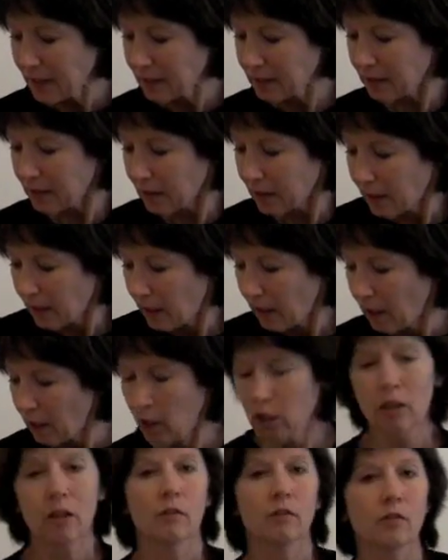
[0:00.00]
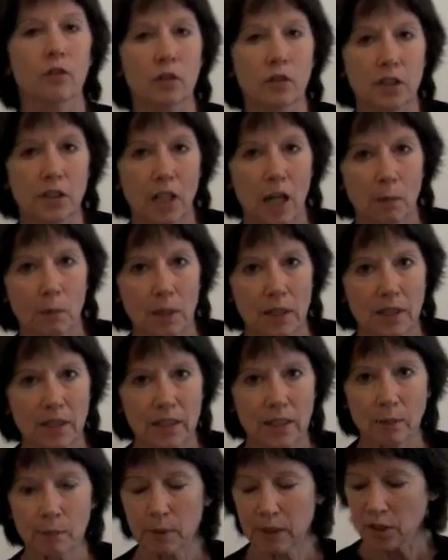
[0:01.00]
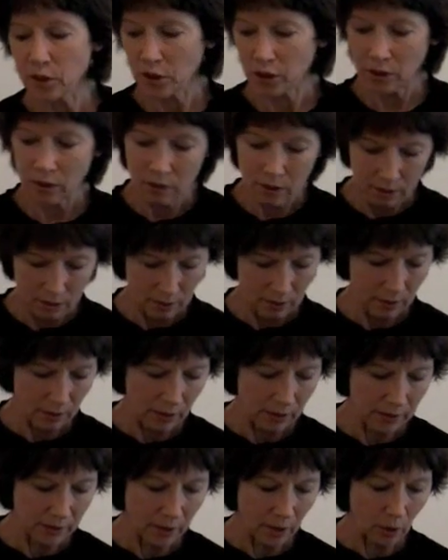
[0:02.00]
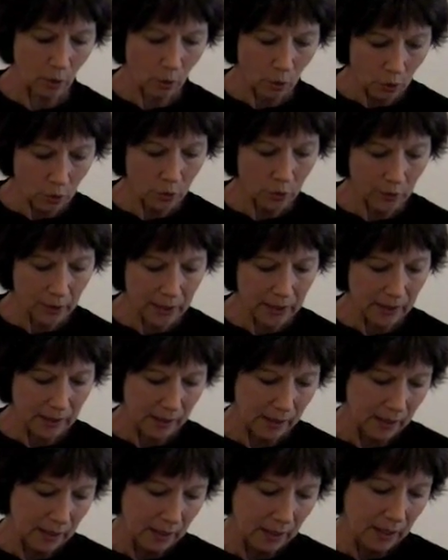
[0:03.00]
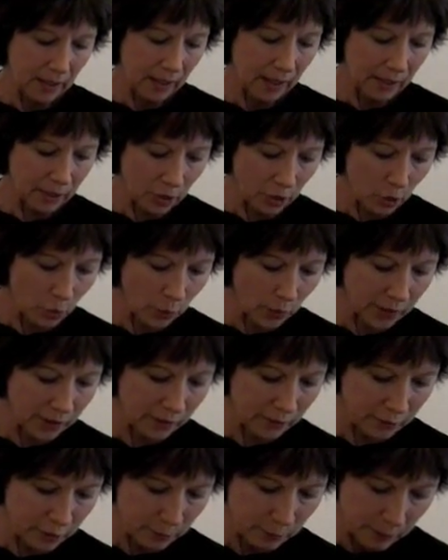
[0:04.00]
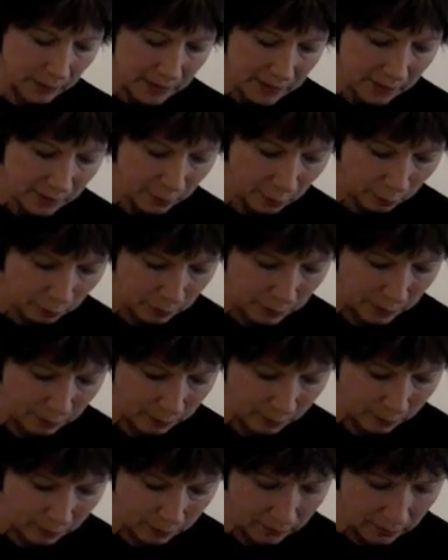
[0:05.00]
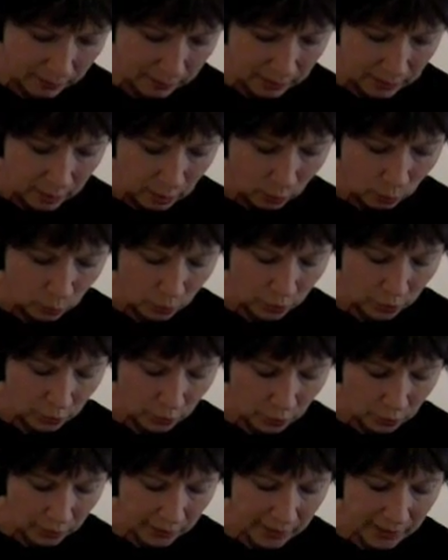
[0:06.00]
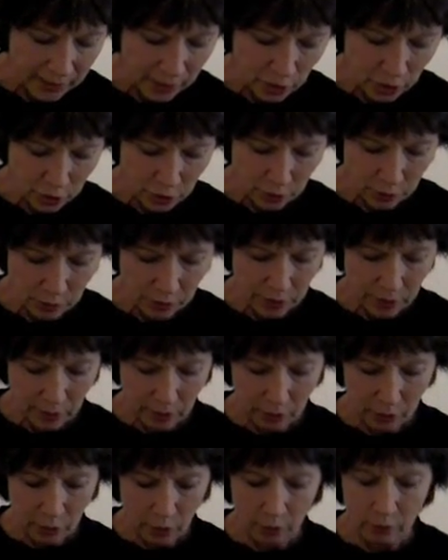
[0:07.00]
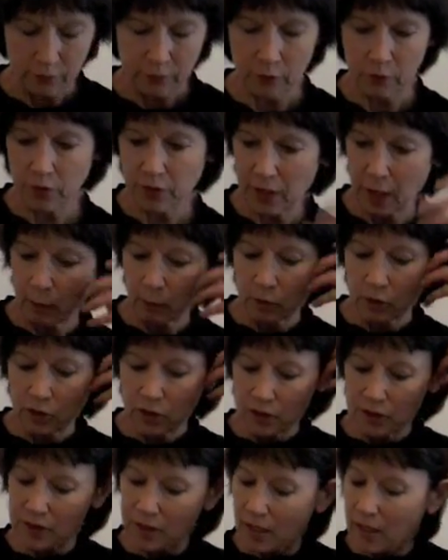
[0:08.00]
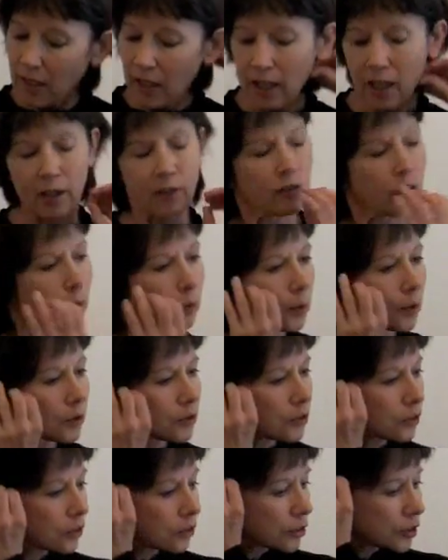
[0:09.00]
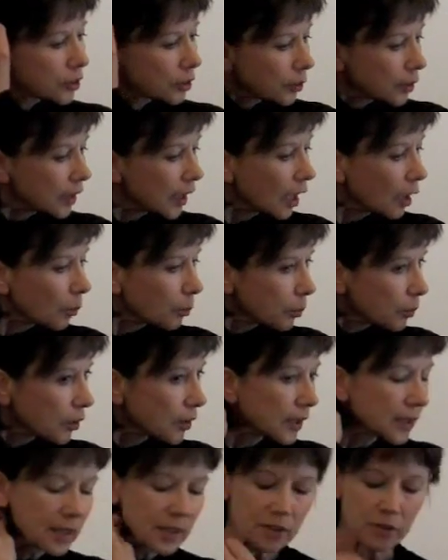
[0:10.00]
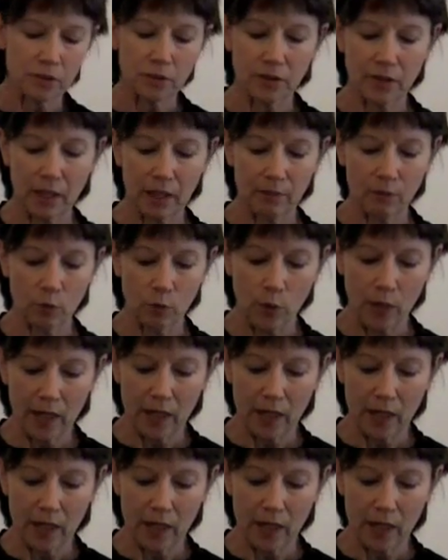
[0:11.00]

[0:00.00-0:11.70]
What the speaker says: said, "First time I seen Beecher, I thought, oh great, another one of those Peace Corps people, with their organic shoes and their tofu sandwiches and their posters showing how important it is to save the